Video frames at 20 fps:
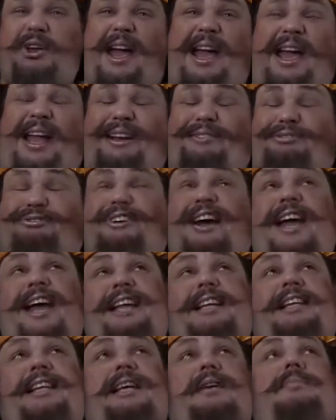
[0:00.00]
I can
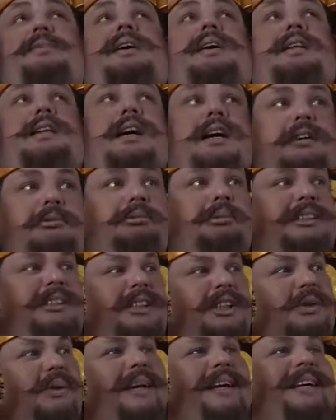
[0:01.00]
finally be done with
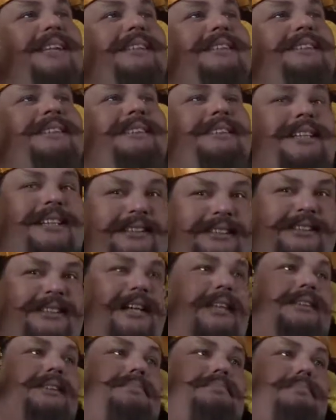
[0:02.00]
the Queen's
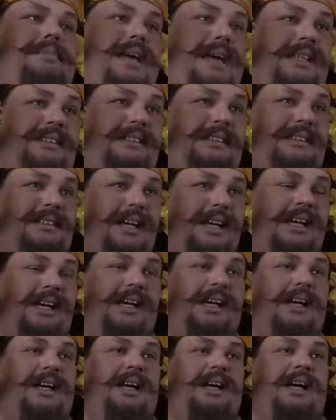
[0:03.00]
sister's mess.
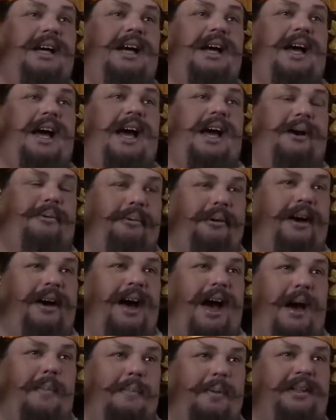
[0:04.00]
And what
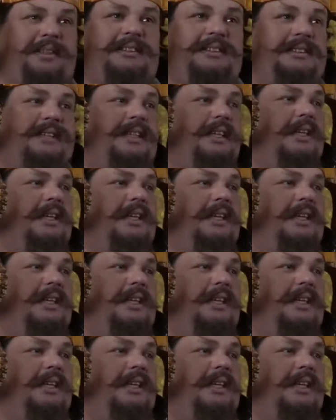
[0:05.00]
happens?